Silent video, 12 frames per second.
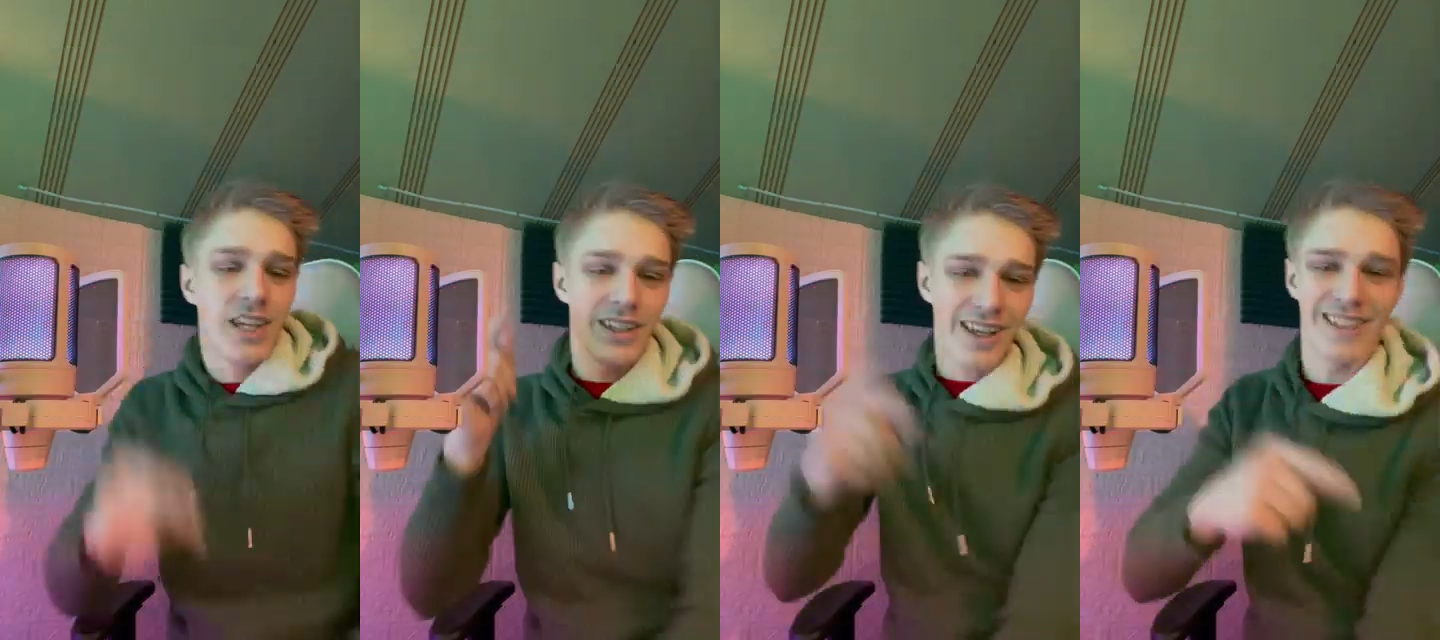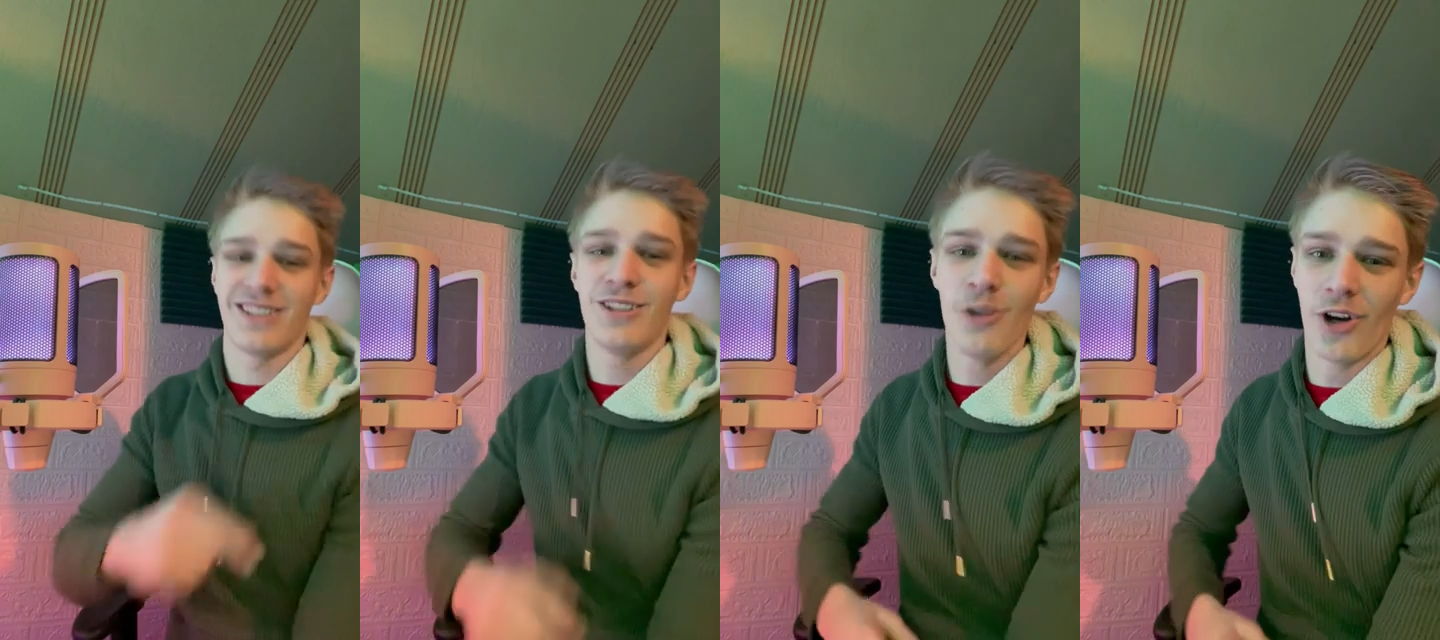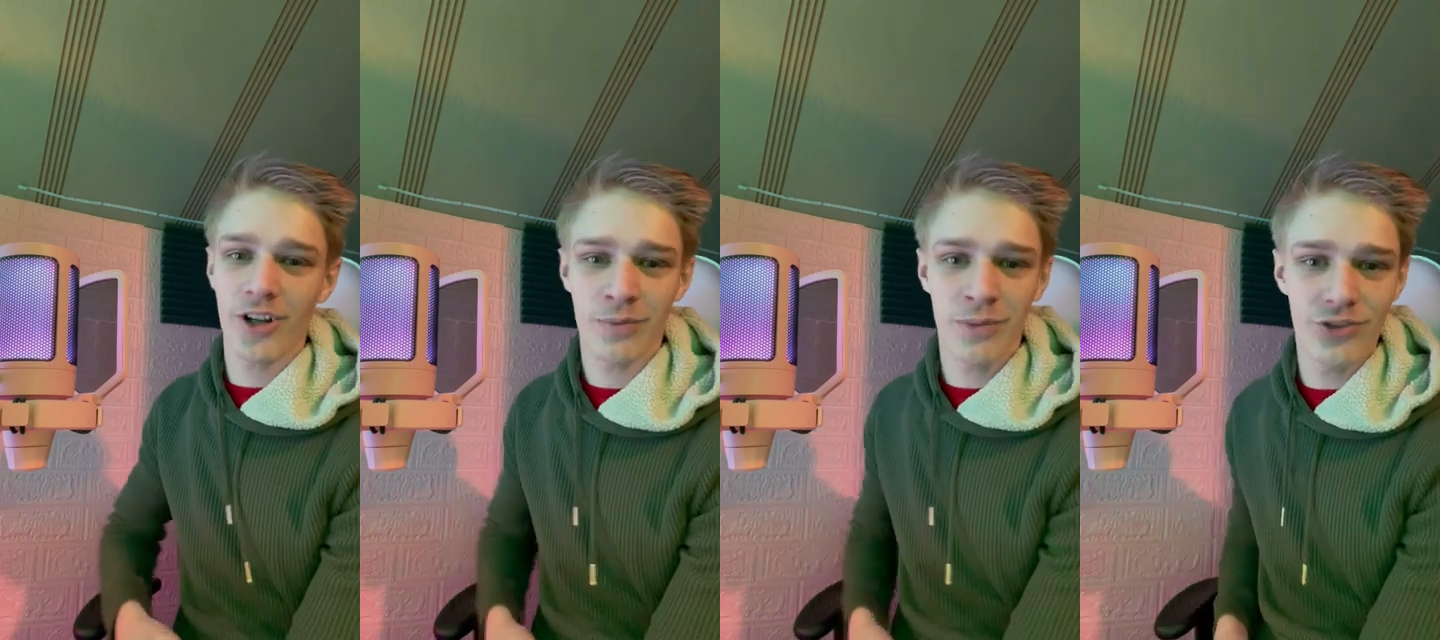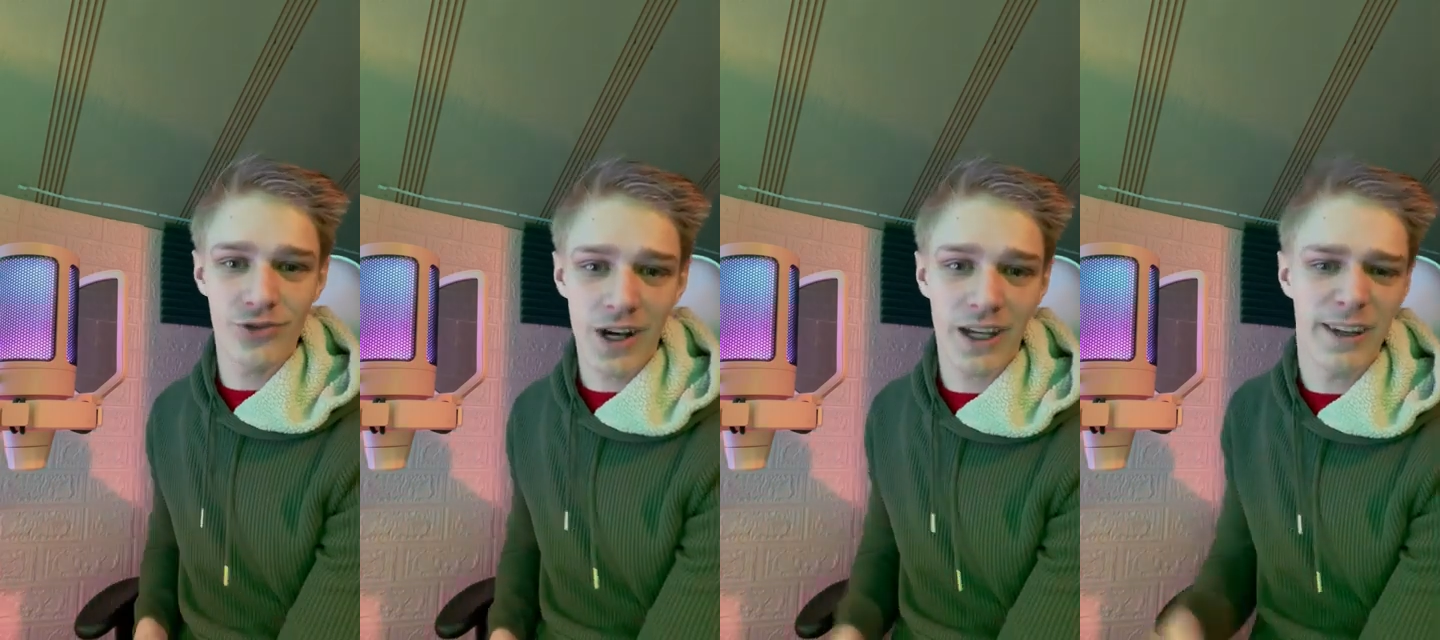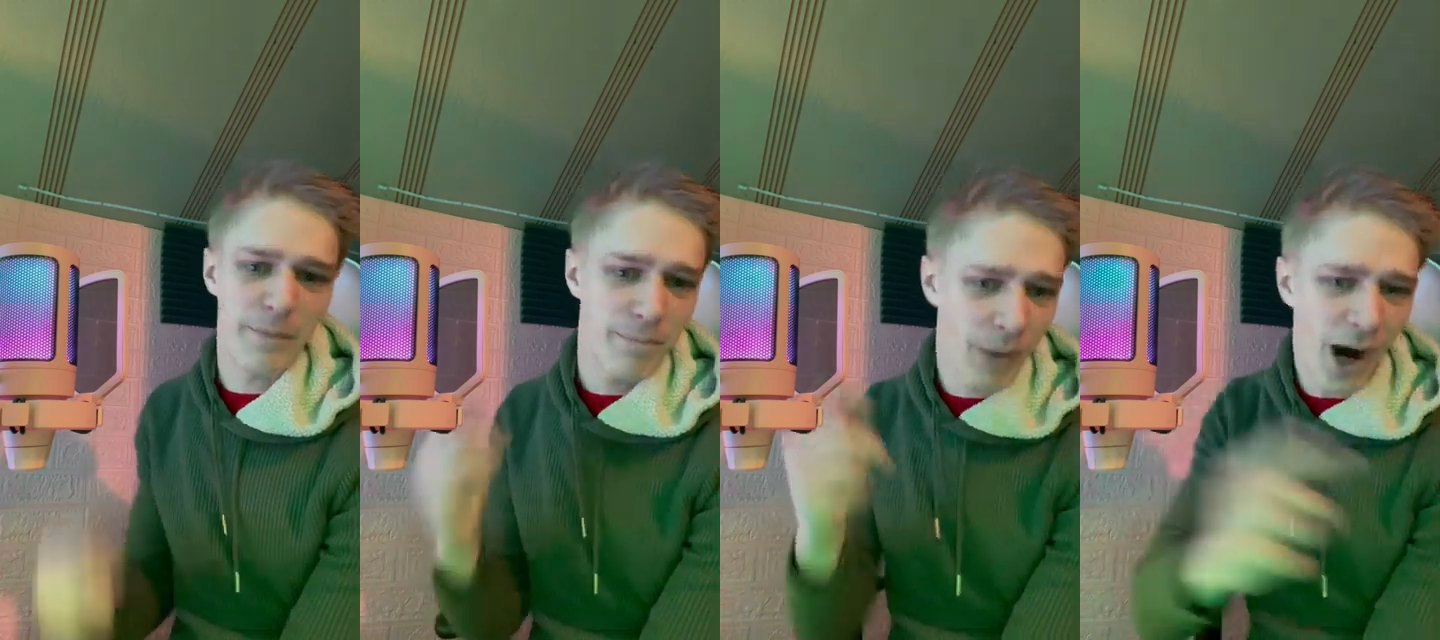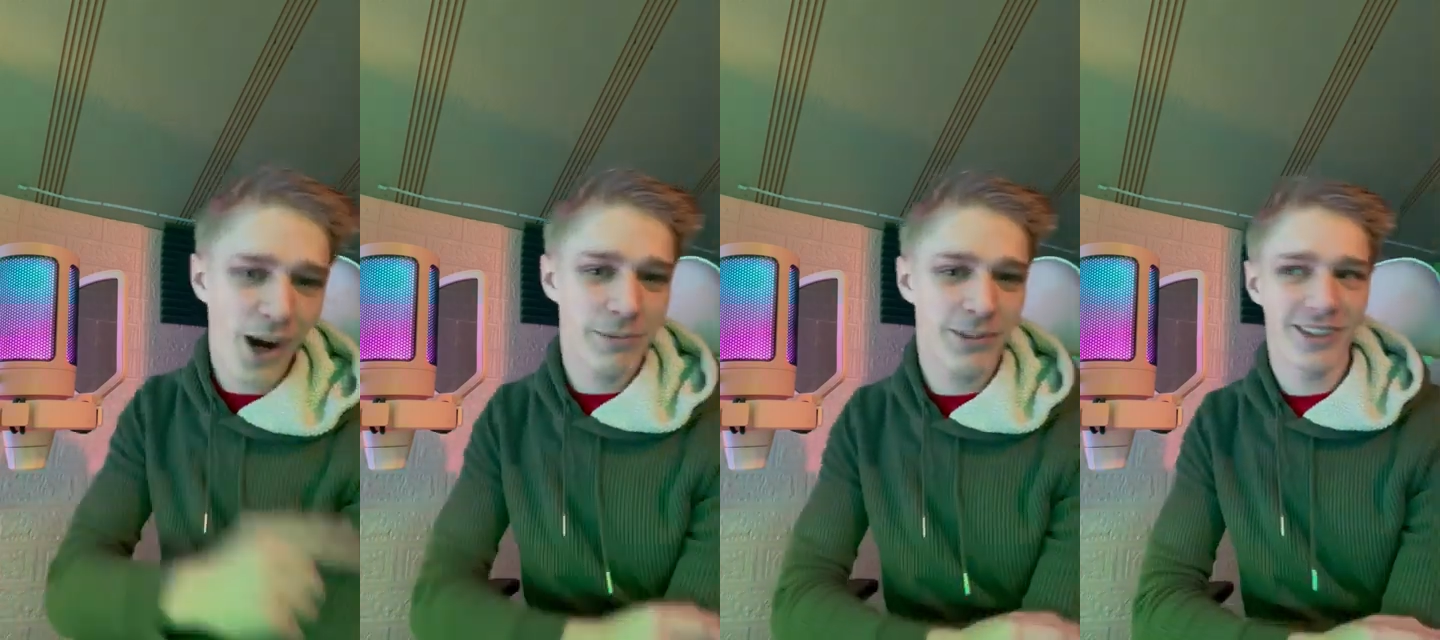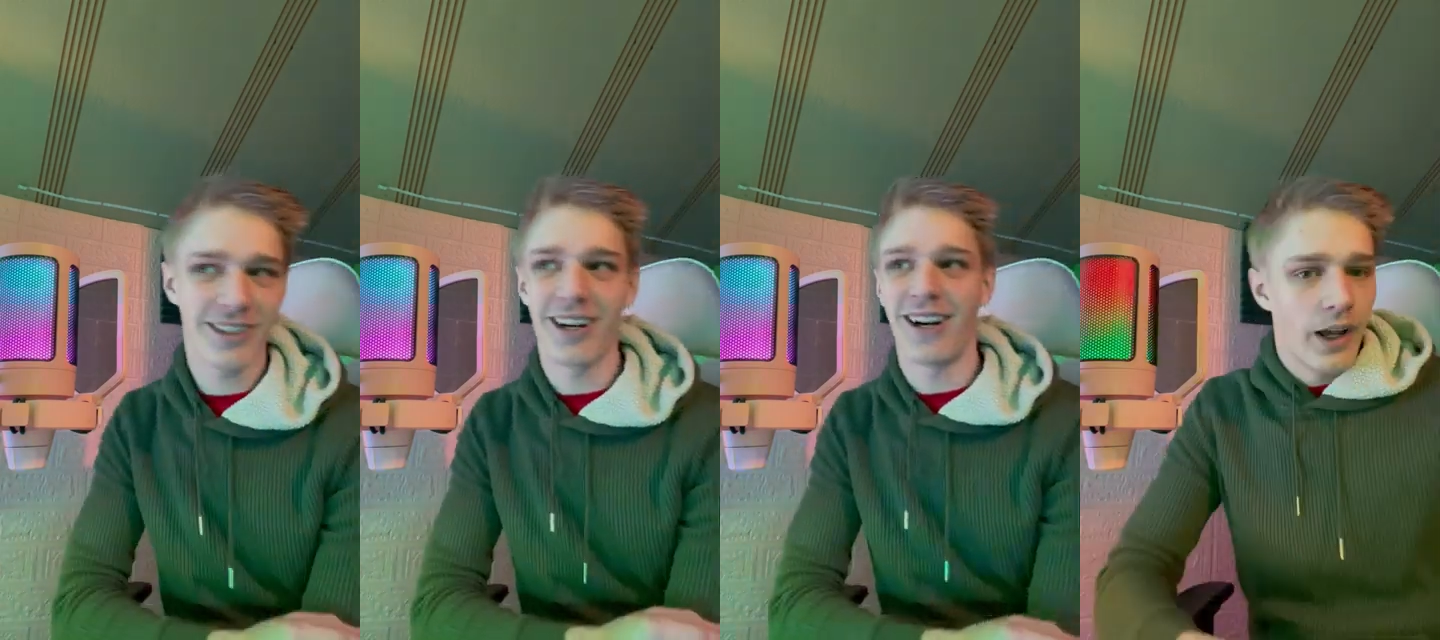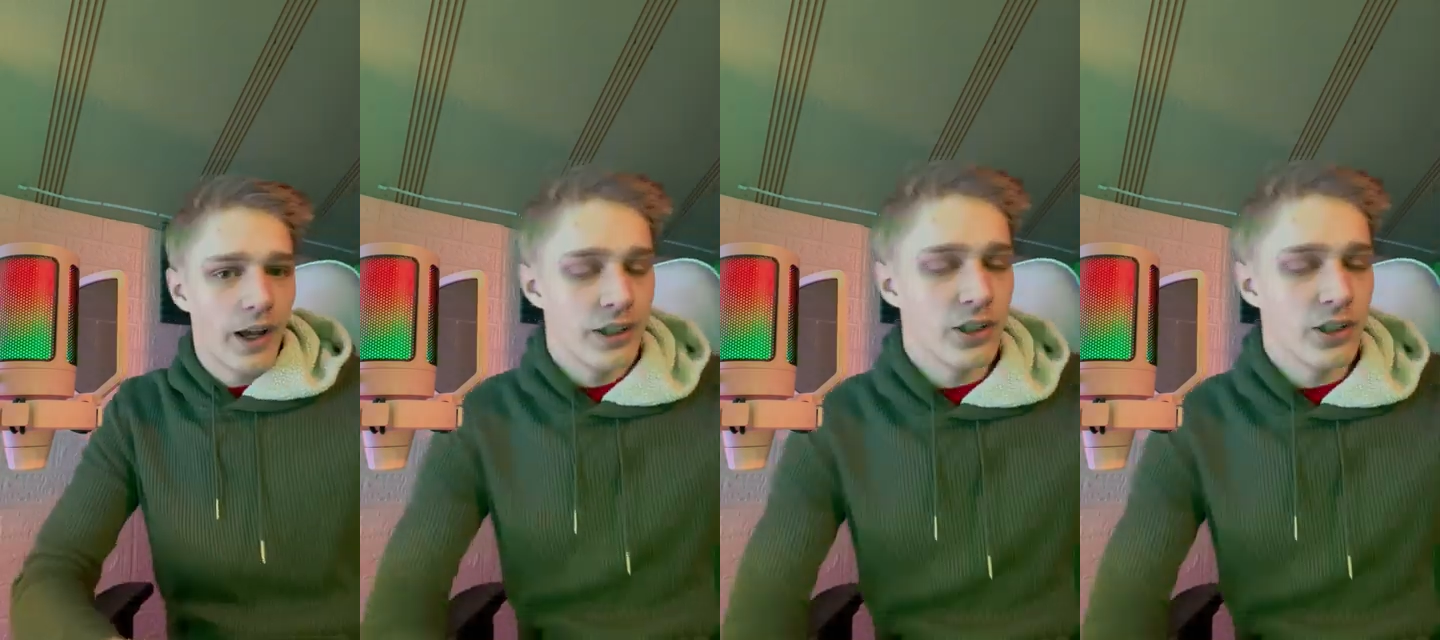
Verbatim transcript: Yes, you heard me right, pop your car.